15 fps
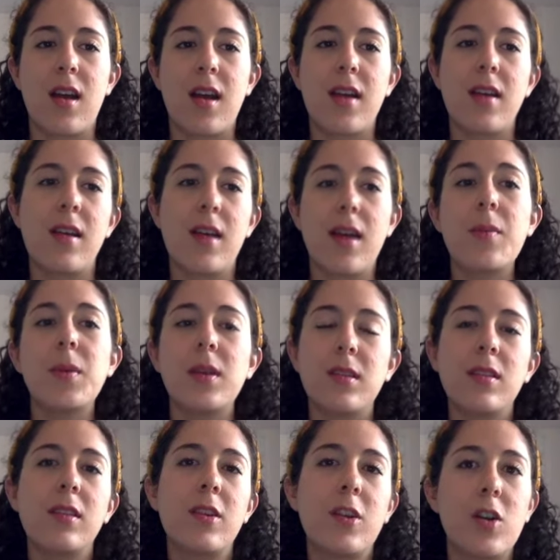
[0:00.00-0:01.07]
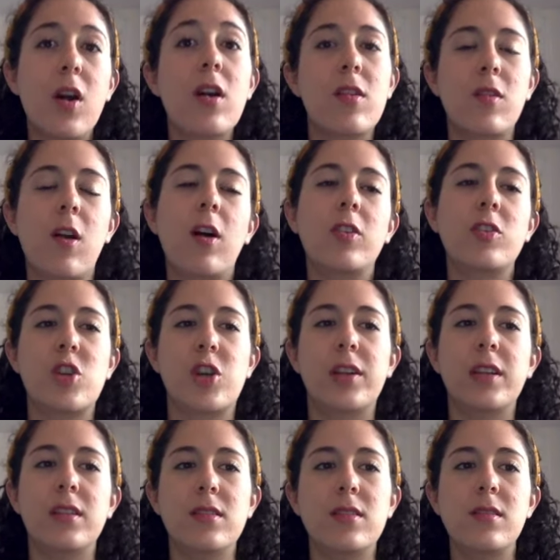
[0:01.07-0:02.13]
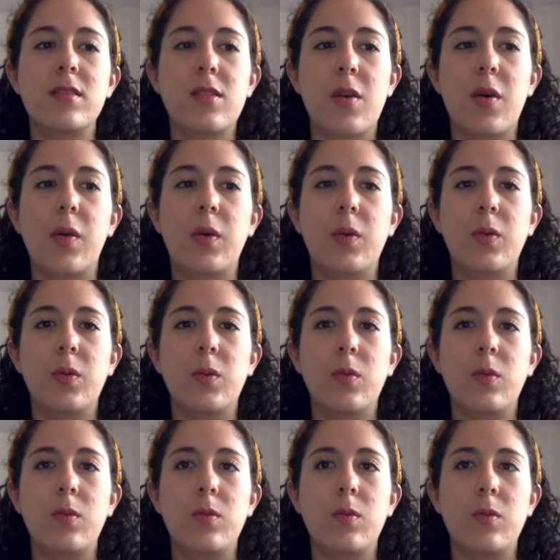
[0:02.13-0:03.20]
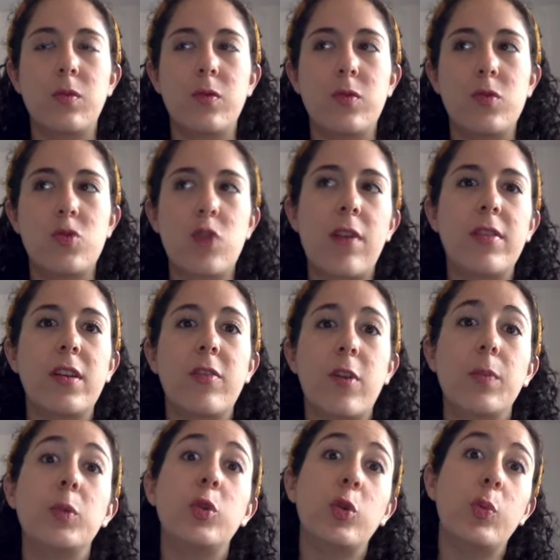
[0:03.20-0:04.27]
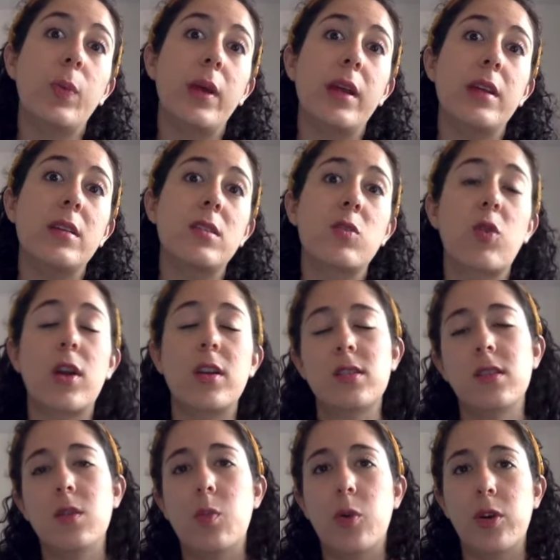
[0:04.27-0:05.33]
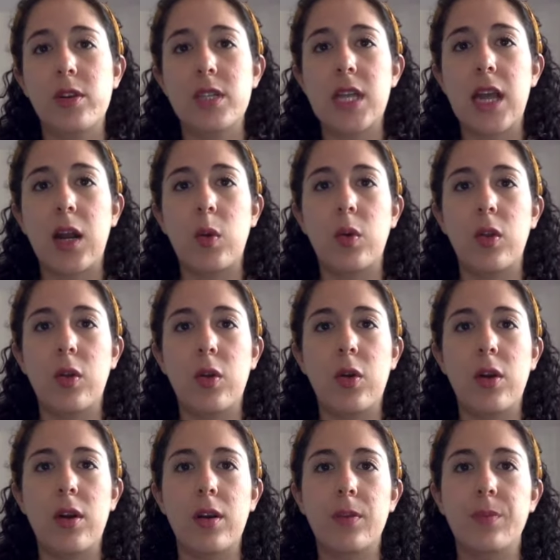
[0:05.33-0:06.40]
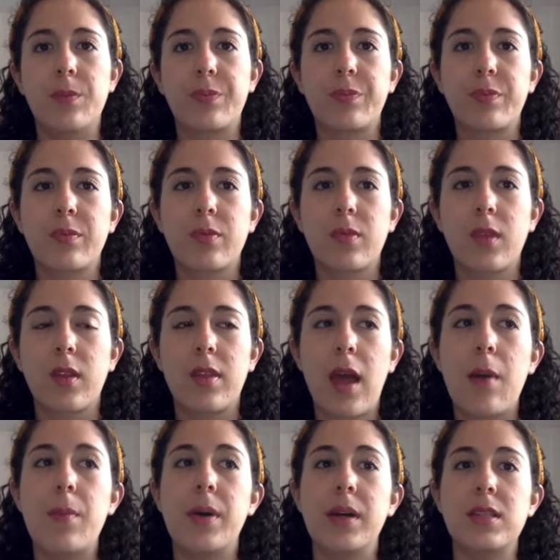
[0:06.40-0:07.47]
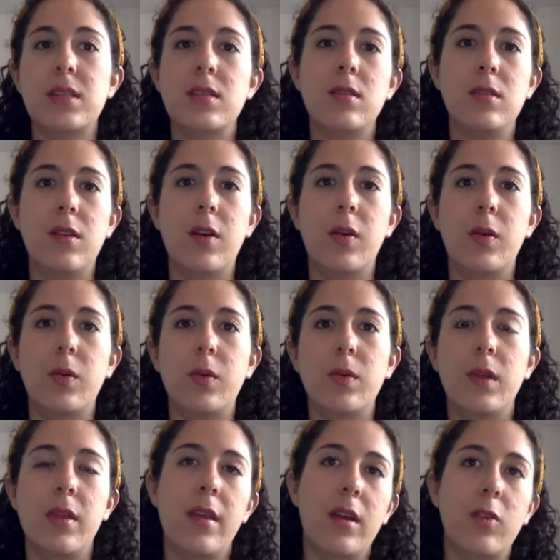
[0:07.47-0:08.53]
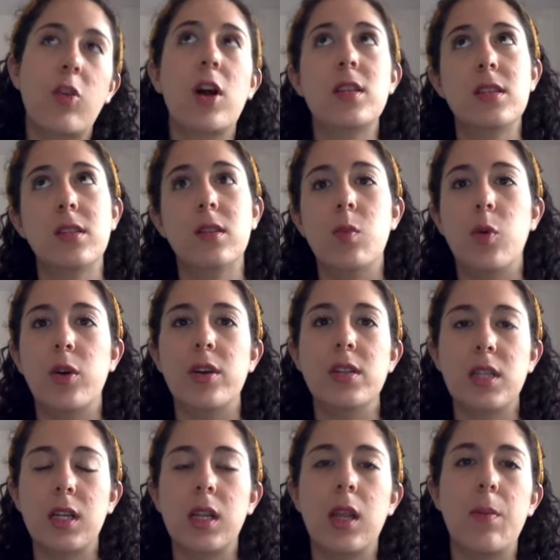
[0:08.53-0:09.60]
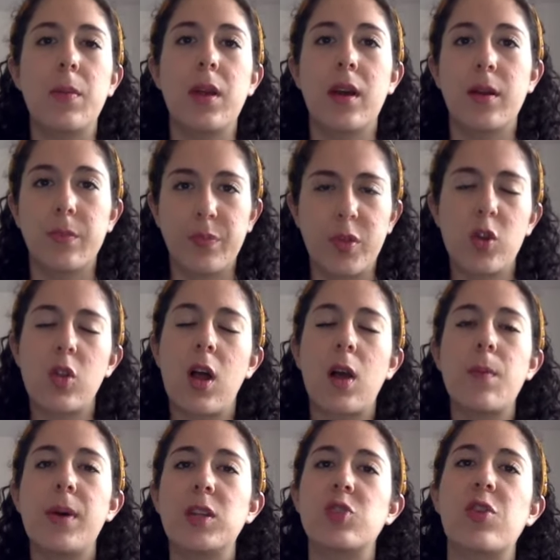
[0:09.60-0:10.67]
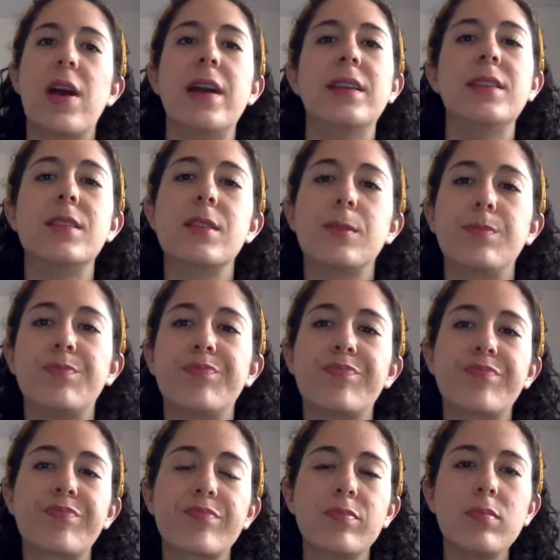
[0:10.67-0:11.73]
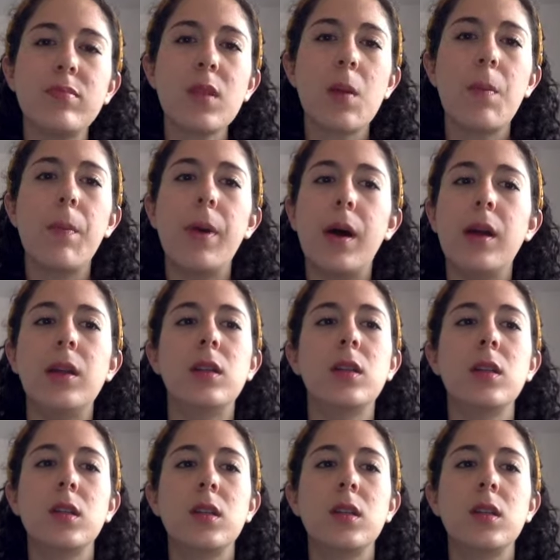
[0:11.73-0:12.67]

I, I mean, there are long journeys, so traveling from Tumbes, crossing the border to Ecuador, that bus, you know, and then crossing the border to Colombia. They're long bus rides, but